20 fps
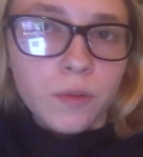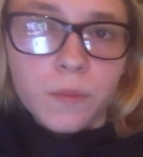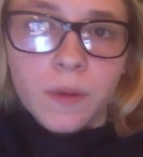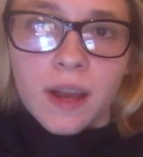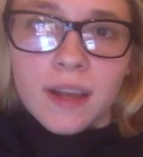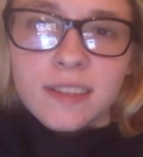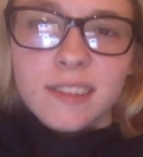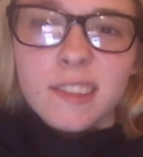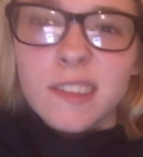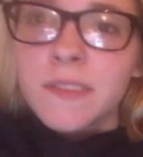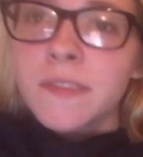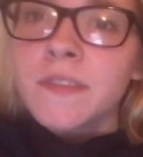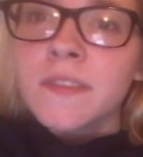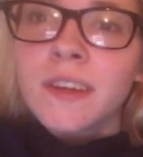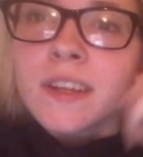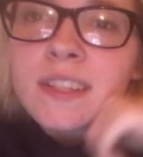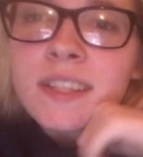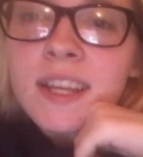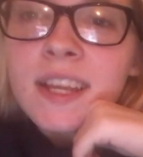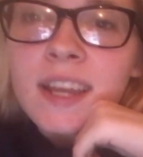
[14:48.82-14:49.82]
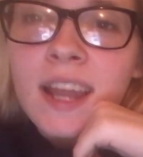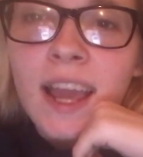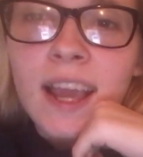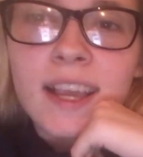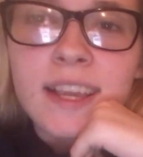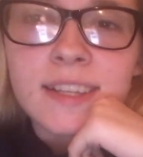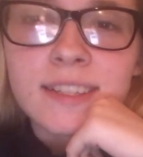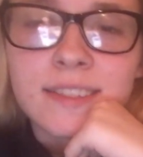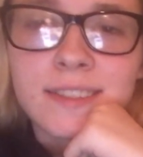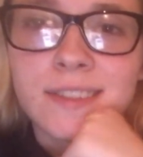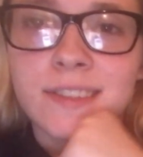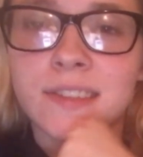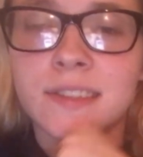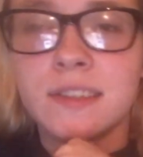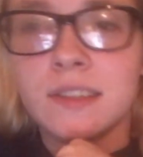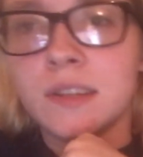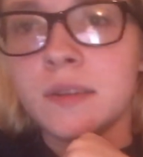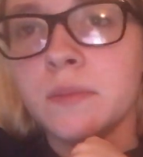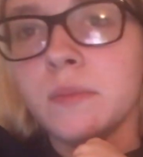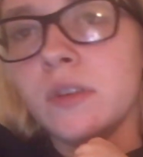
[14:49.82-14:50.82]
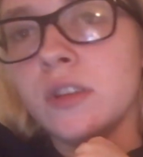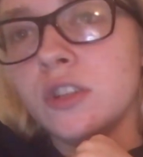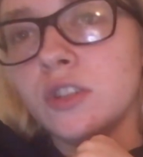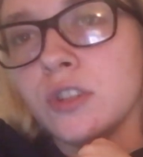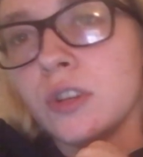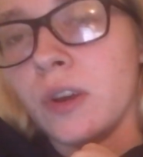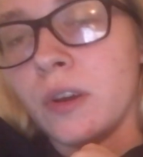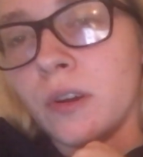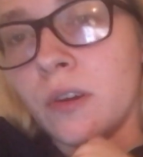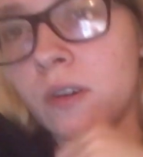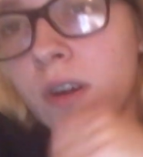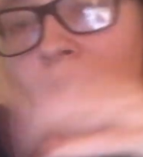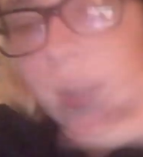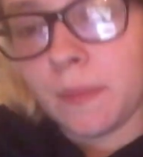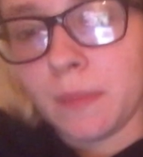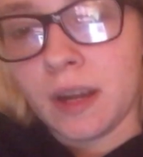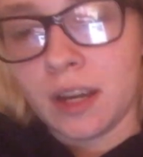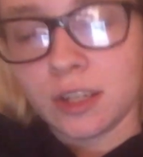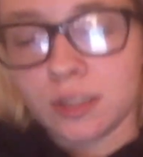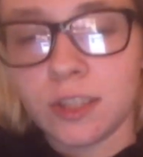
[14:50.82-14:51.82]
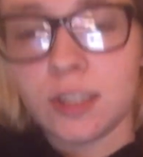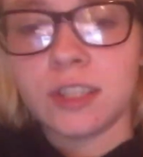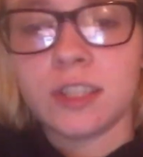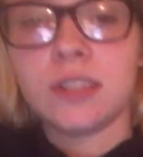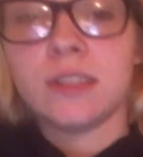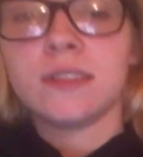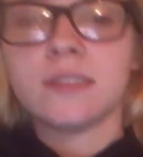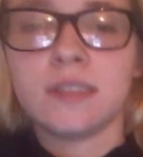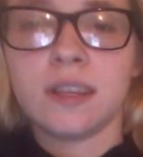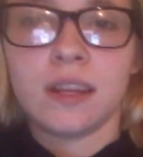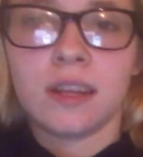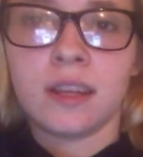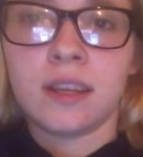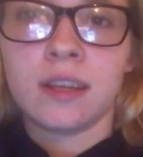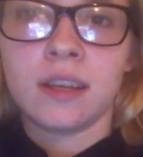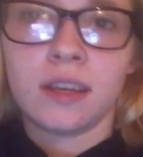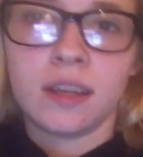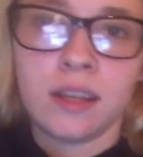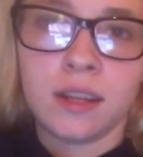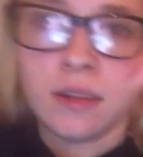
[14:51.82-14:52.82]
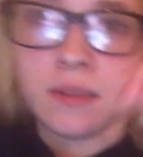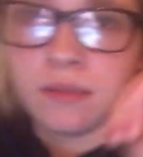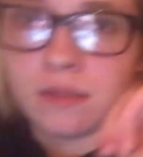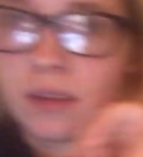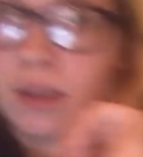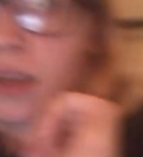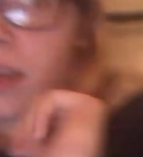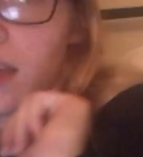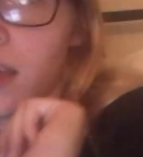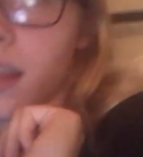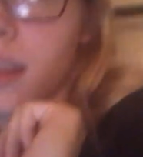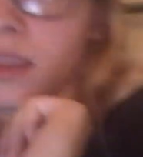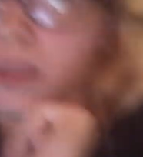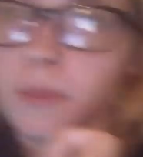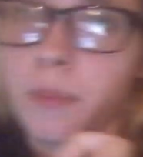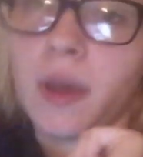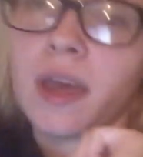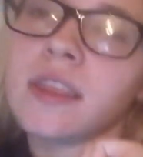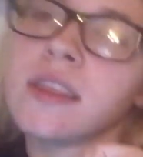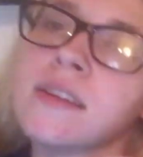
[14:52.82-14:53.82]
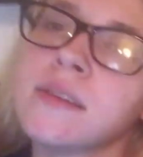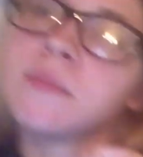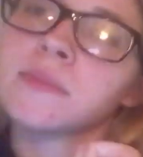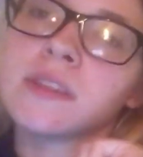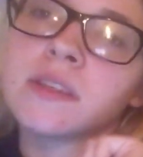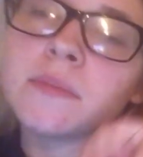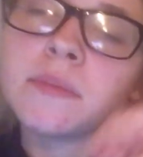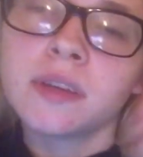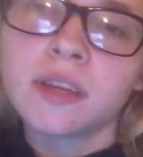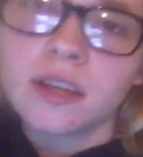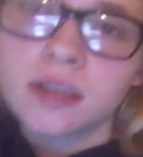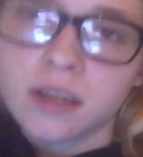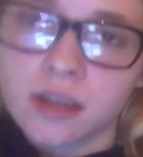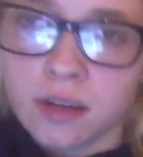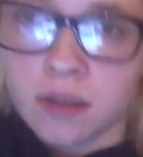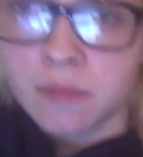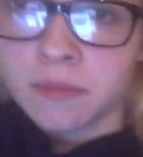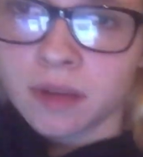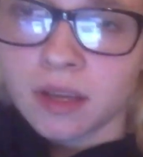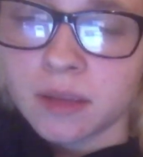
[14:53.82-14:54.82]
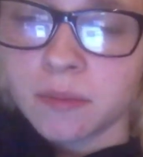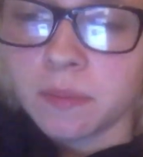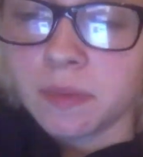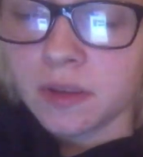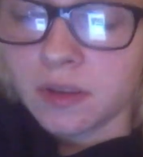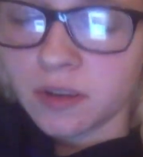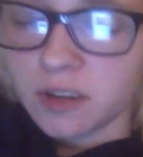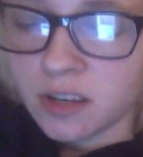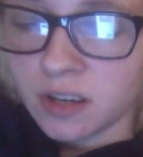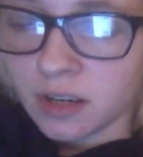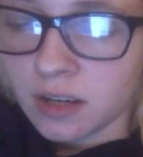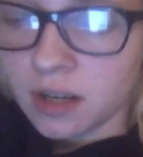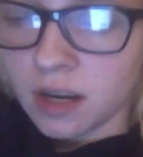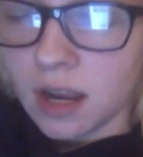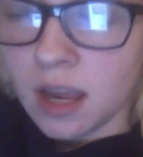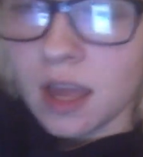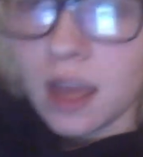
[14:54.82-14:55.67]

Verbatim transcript: rest of tonight is just going to be chill. I'm actually just sitting in the bed that I'm sleeping in on my computer.